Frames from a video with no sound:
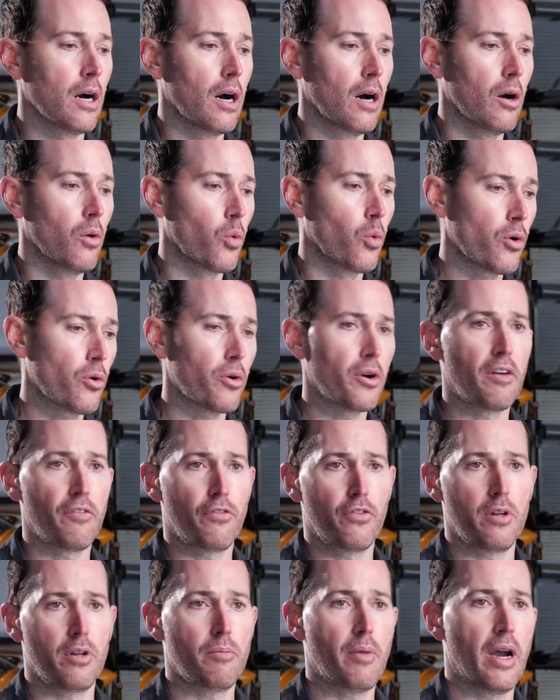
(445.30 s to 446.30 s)
We're an
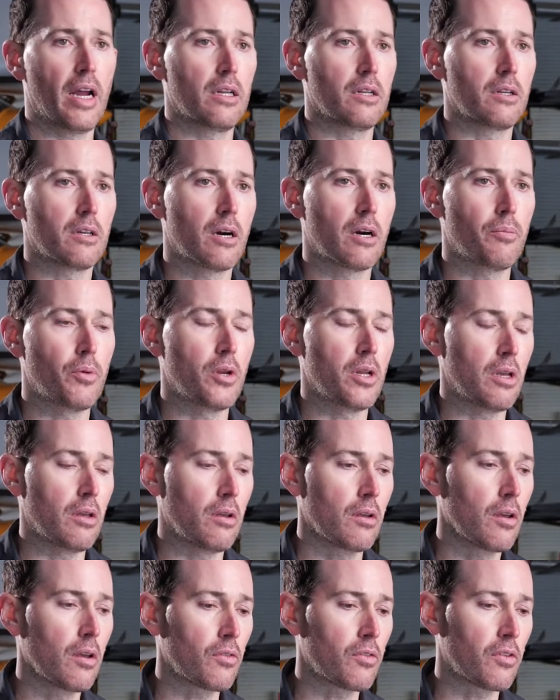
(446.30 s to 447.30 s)
infinite-minded company.
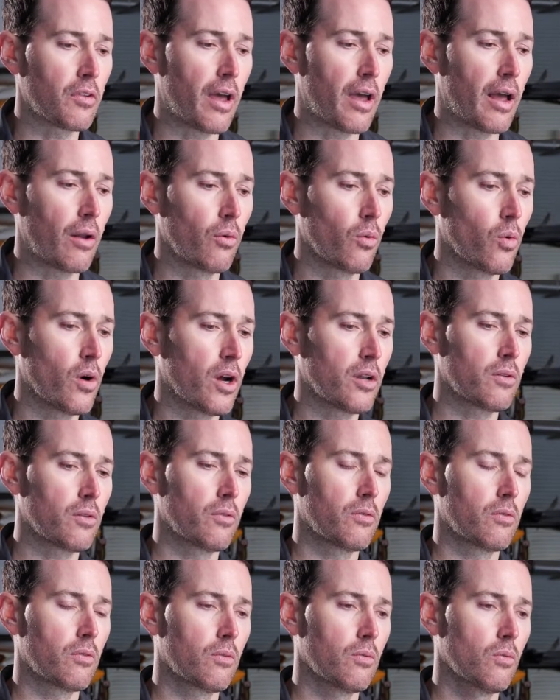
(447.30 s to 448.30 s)
It's that
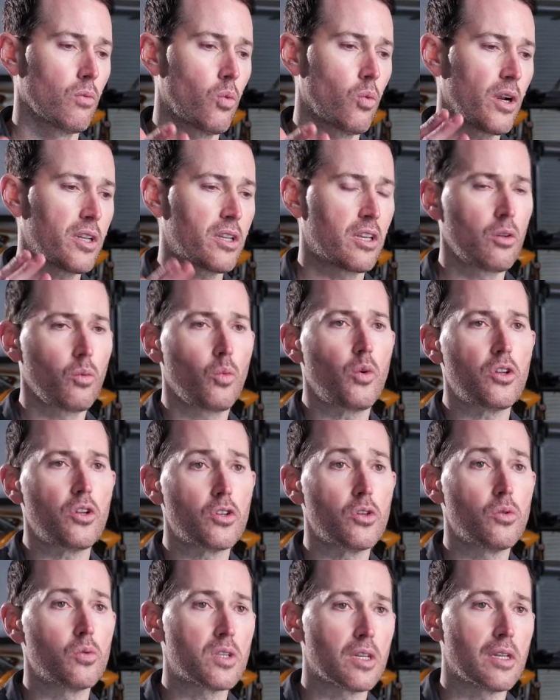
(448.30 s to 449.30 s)
what can we
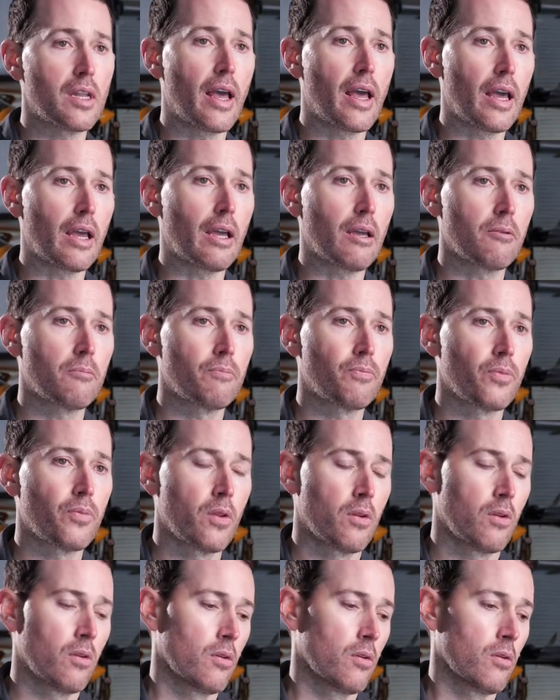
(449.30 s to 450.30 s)
do today
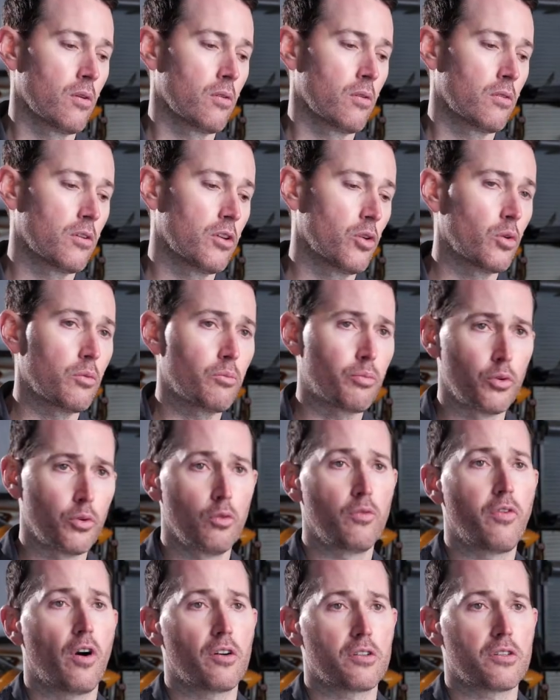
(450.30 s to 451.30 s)
to
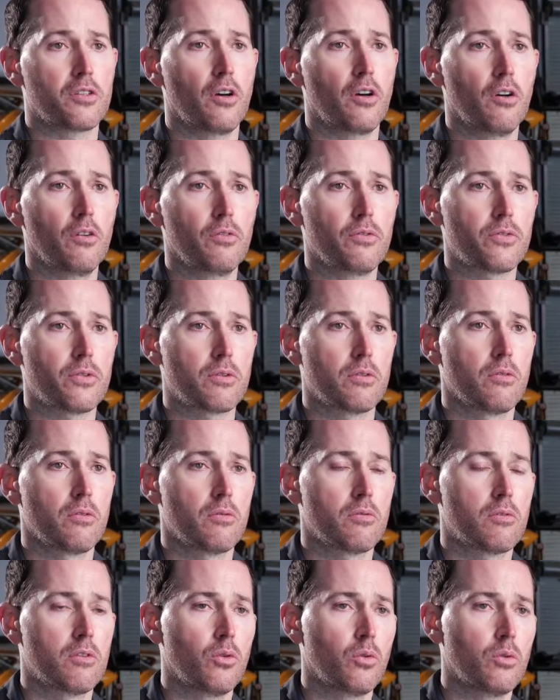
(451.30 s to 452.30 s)
improve ourselves,
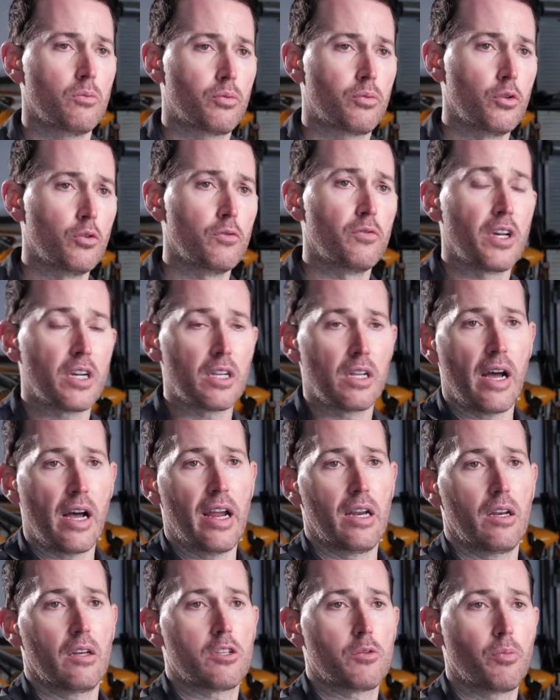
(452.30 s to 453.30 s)
to improve the
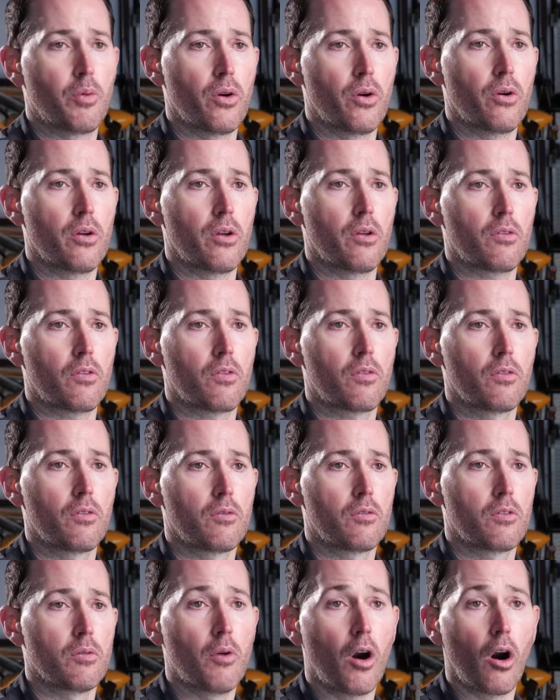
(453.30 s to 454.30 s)
client experience
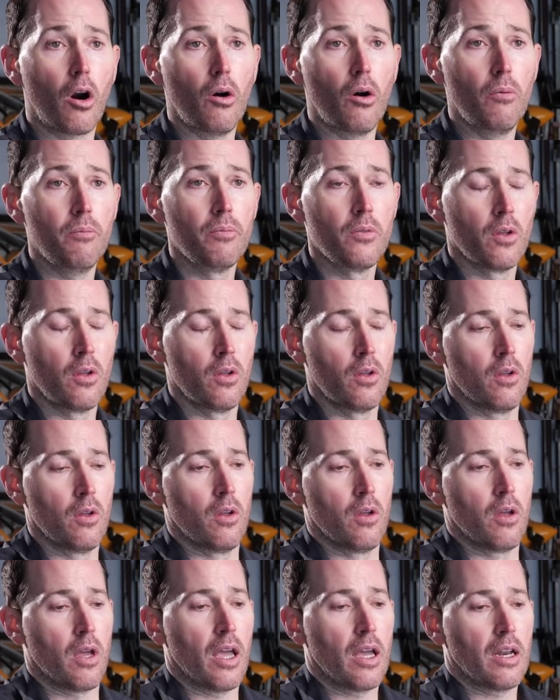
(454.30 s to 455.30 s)
tomorrow?
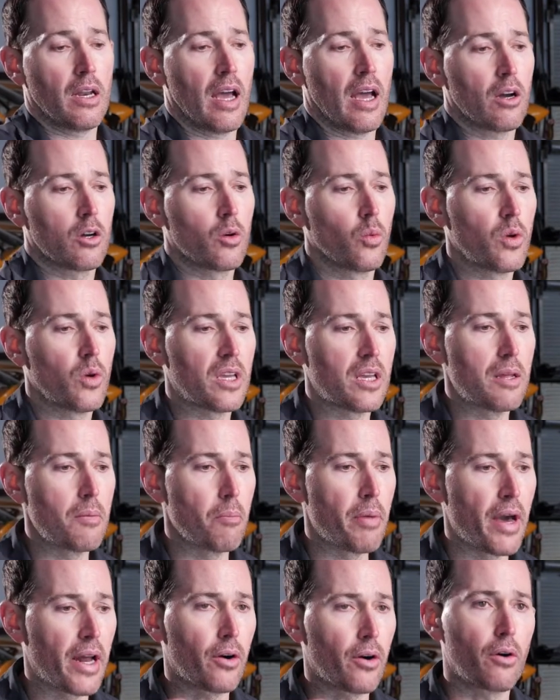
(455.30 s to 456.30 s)
And how can we get
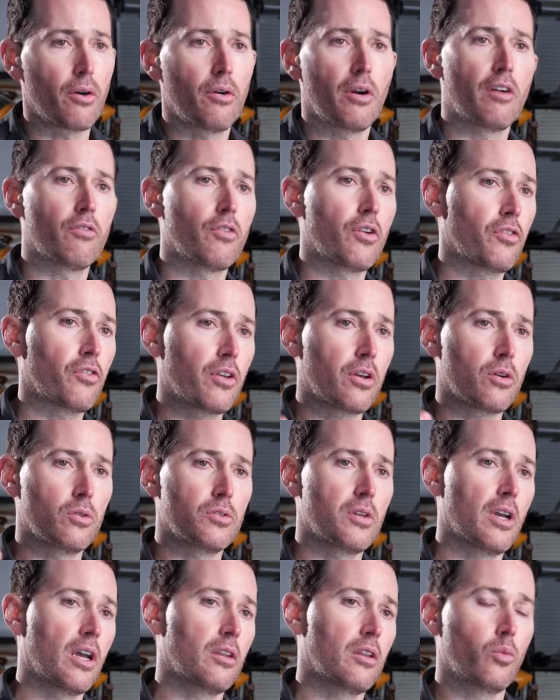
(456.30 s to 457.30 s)
better every single
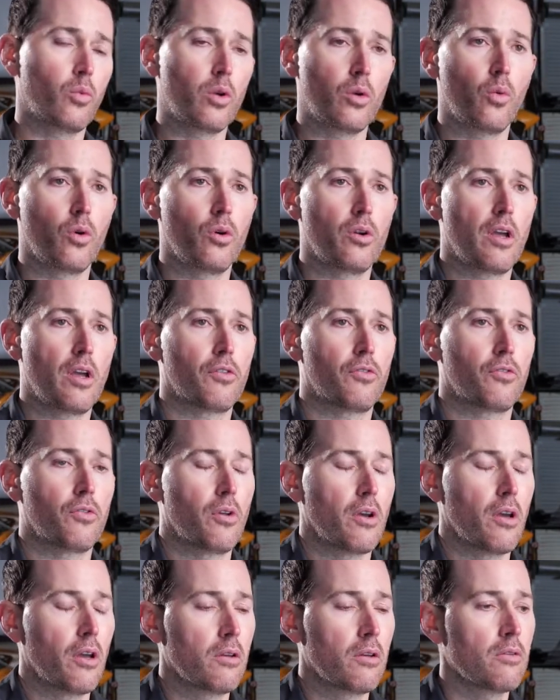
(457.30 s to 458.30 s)
day than we were
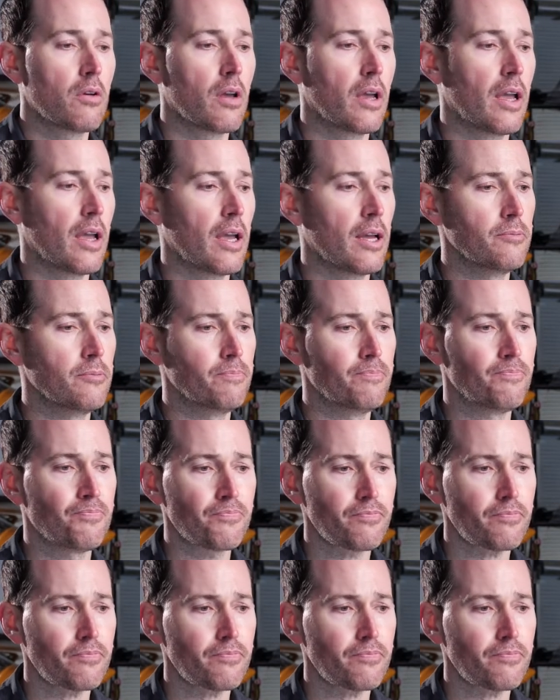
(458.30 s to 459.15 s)
yesterday? And